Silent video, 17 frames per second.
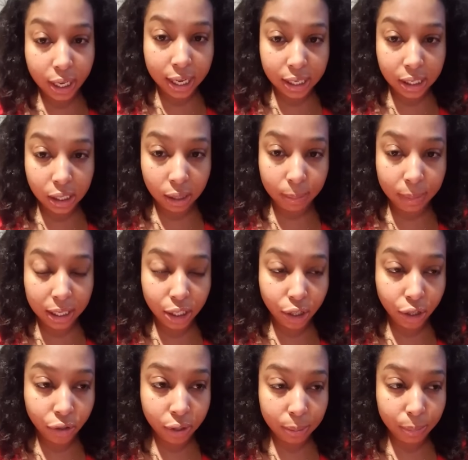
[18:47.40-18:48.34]
they took my
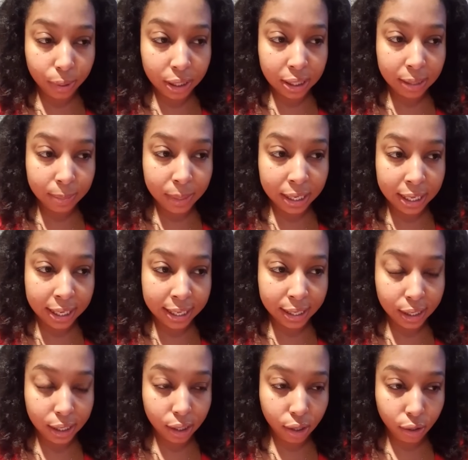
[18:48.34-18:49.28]
children and put them in an
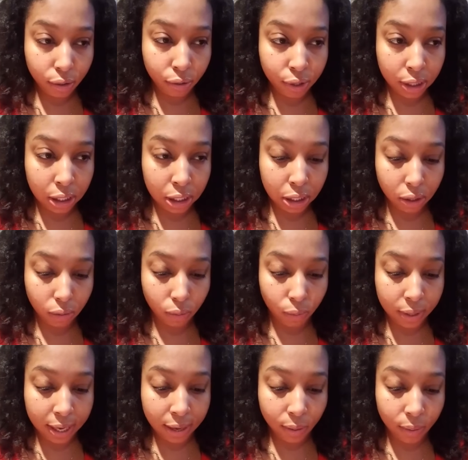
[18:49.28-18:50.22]
institution
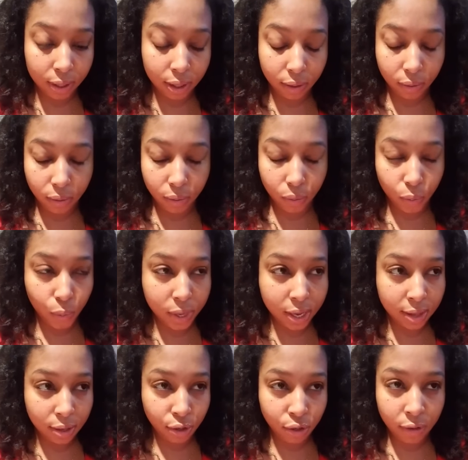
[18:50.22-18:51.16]
where they were
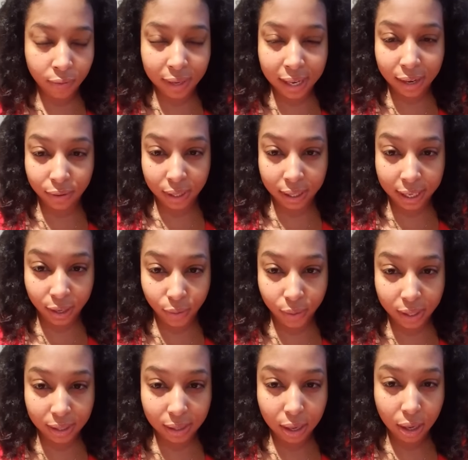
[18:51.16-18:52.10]
with juvenile
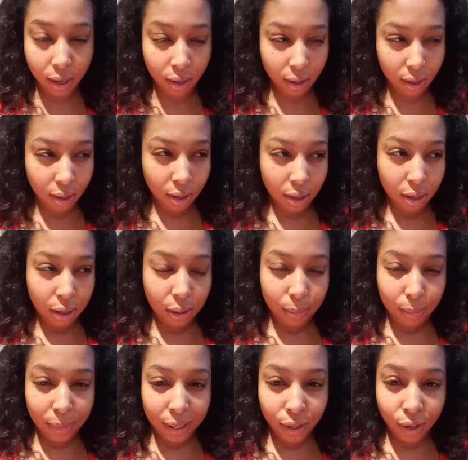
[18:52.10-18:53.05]
delinquents.
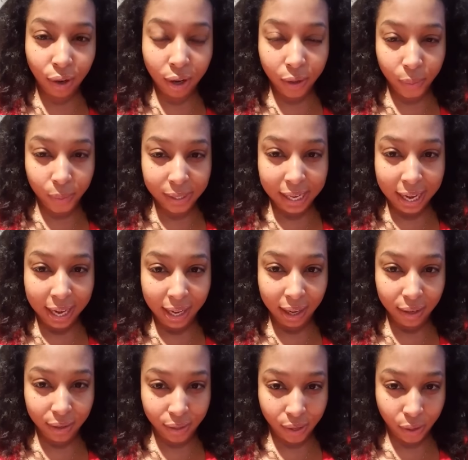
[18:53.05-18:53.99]
My daughter was eight
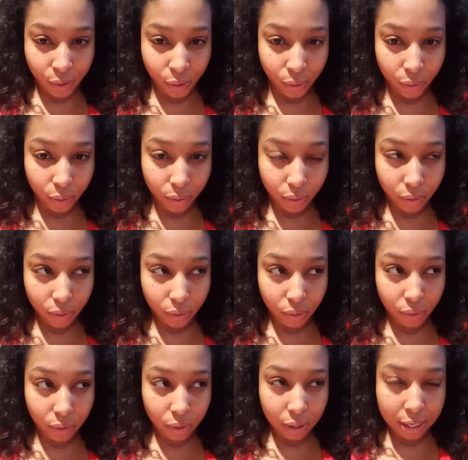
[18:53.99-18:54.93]
years old.
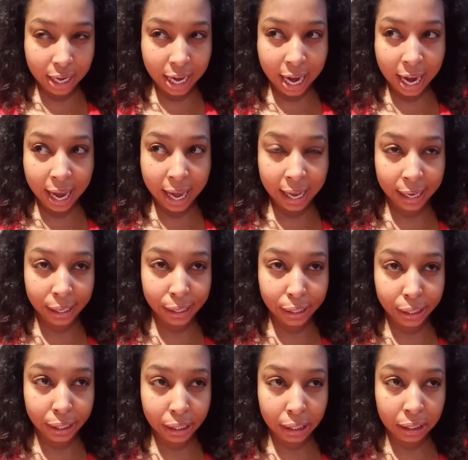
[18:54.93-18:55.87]
They had
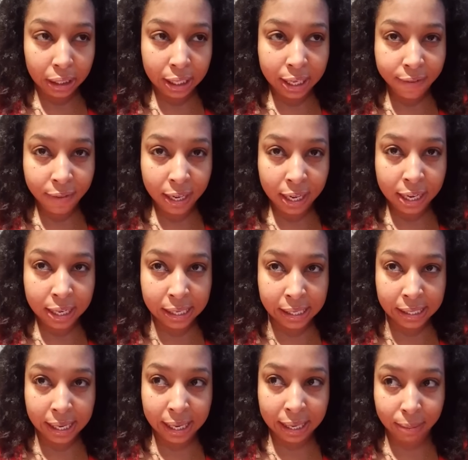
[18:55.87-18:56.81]
her living in the
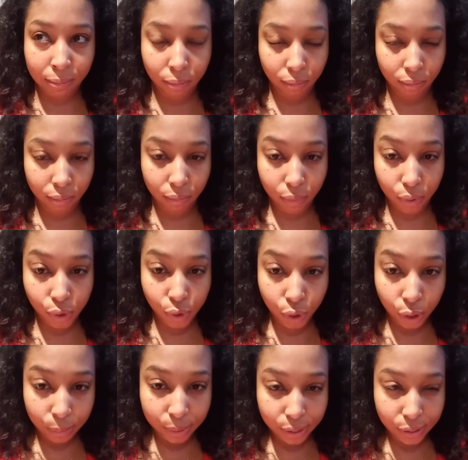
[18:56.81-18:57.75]
same
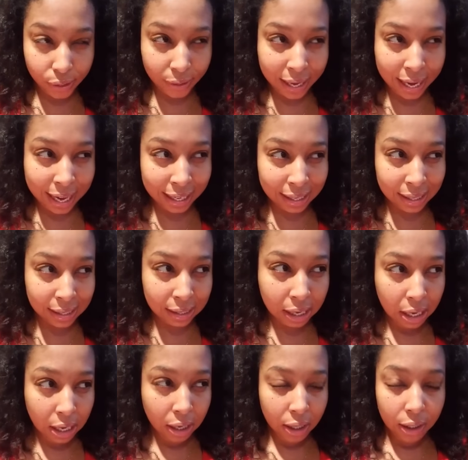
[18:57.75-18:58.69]
dormitory as
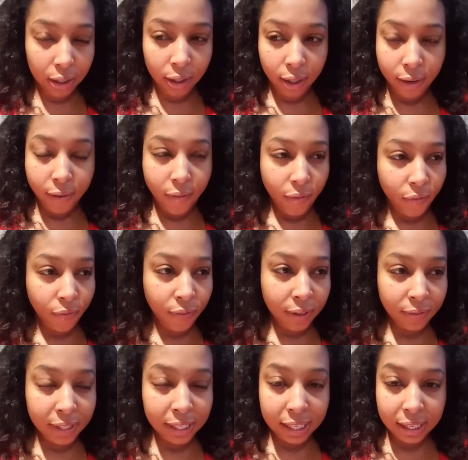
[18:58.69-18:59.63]

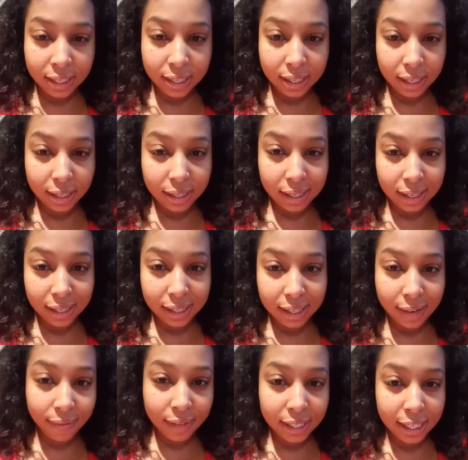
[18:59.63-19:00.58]
15, 16,
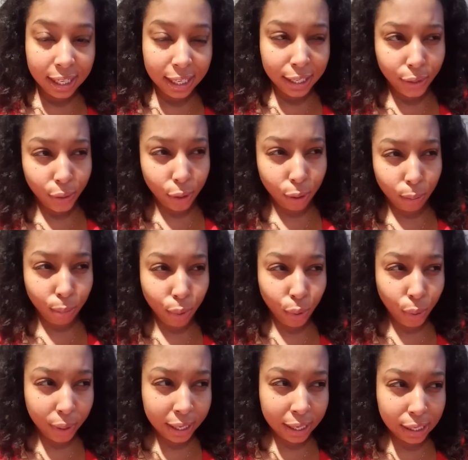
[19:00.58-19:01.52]
17 year old
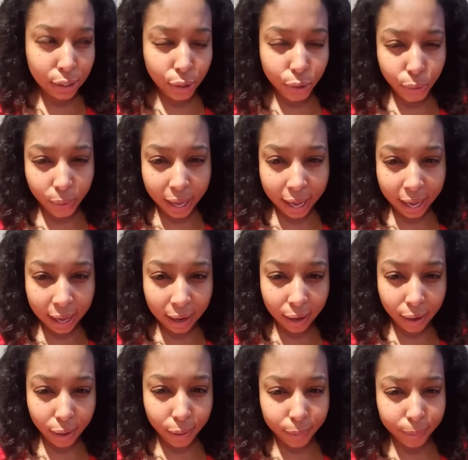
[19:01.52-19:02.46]
boys who had
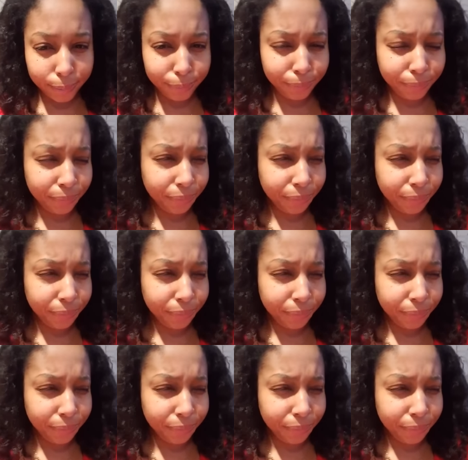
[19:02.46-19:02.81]
um